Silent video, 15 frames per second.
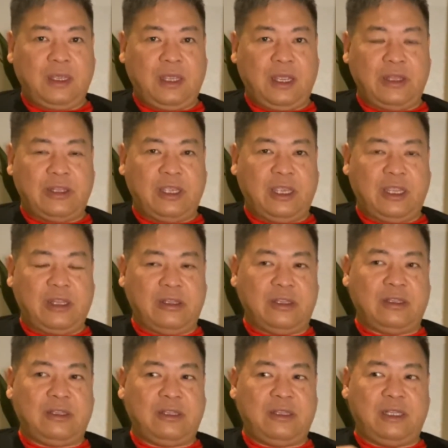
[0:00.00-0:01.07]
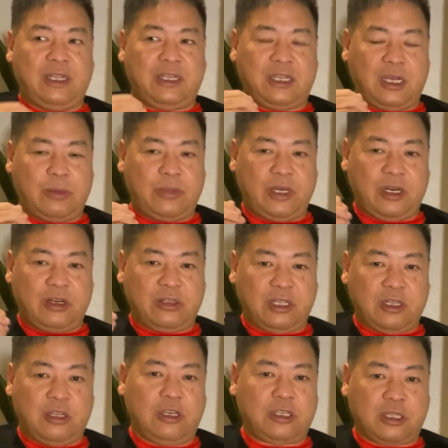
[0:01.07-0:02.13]
and then they come here, they
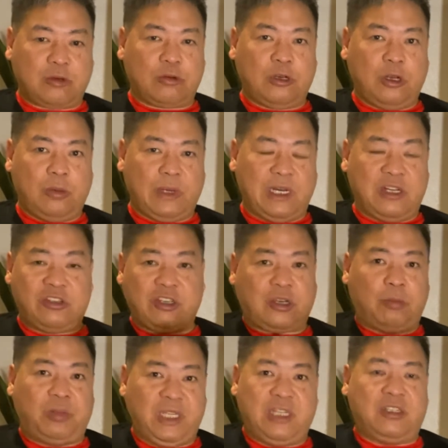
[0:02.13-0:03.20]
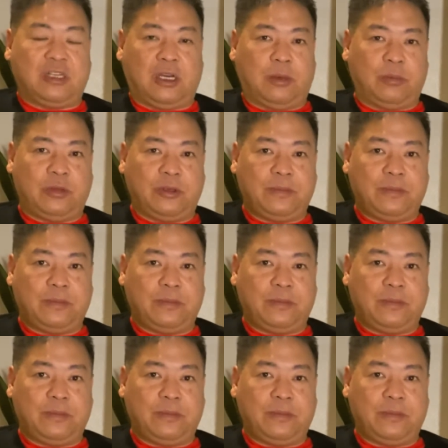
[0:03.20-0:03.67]
look at the room, and it's a complete dump.